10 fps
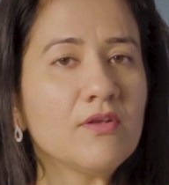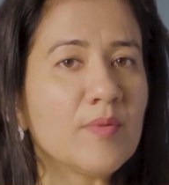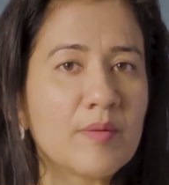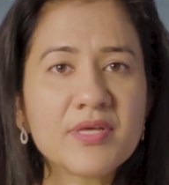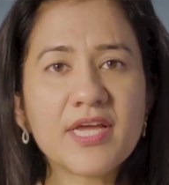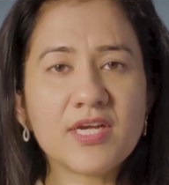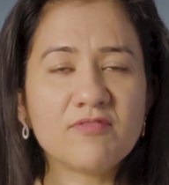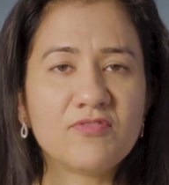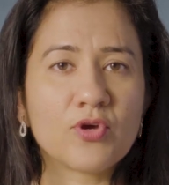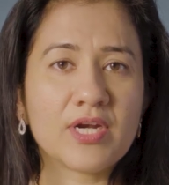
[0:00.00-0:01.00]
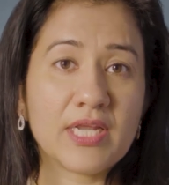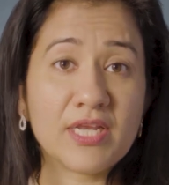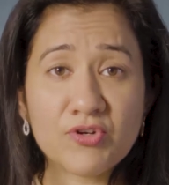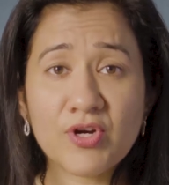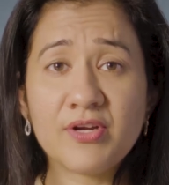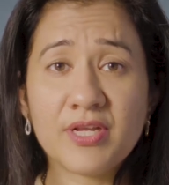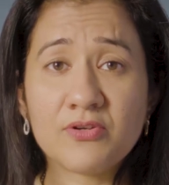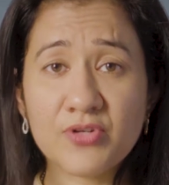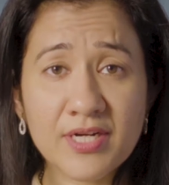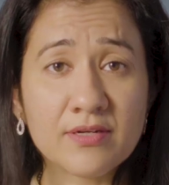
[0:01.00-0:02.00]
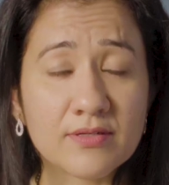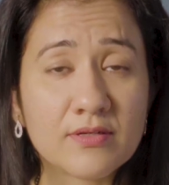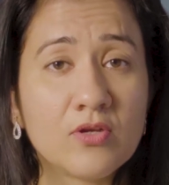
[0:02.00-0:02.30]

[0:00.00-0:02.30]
remember that if you are an intraday trader